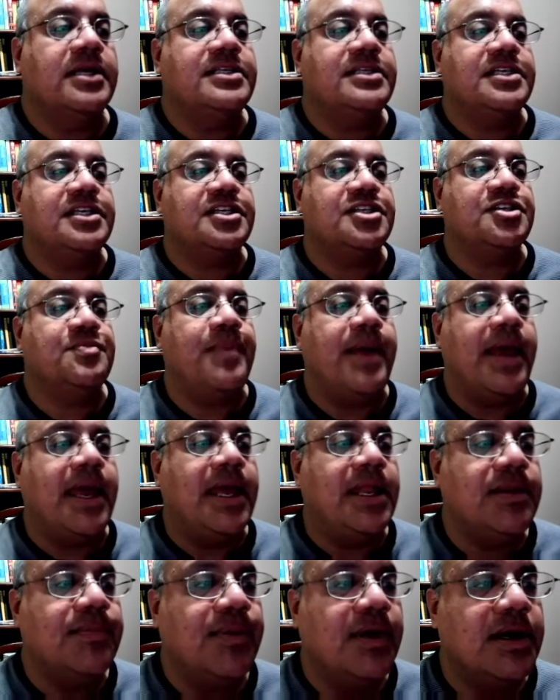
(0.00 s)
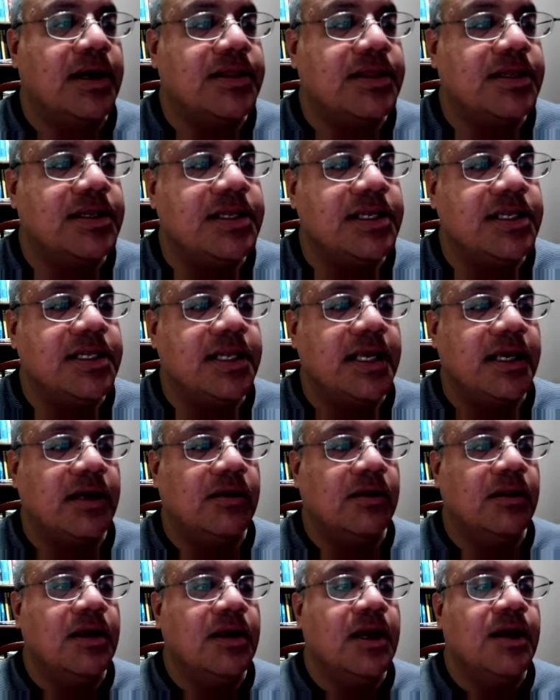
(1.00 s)
expand upon the
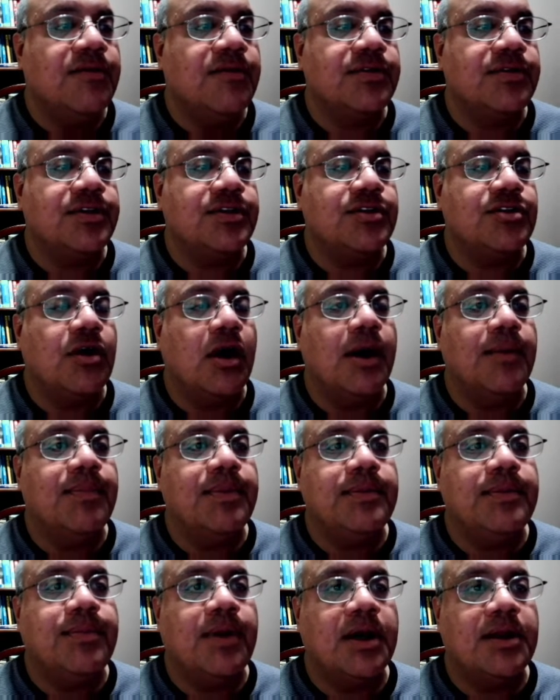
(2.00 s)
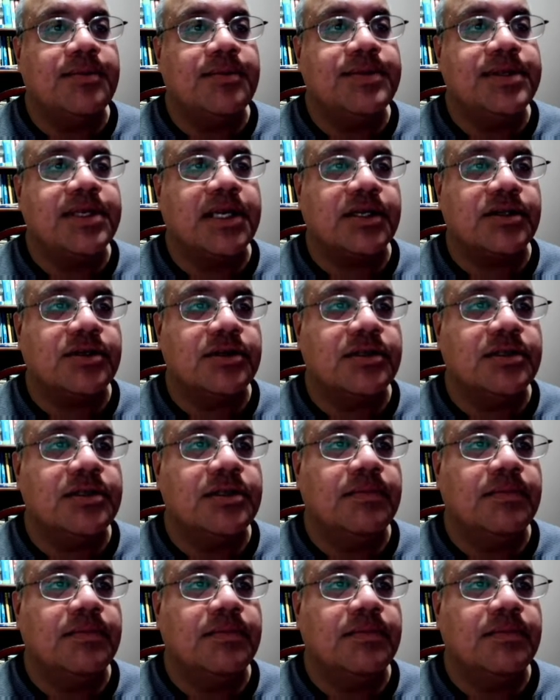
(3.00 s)
detail for the top and bottom sections.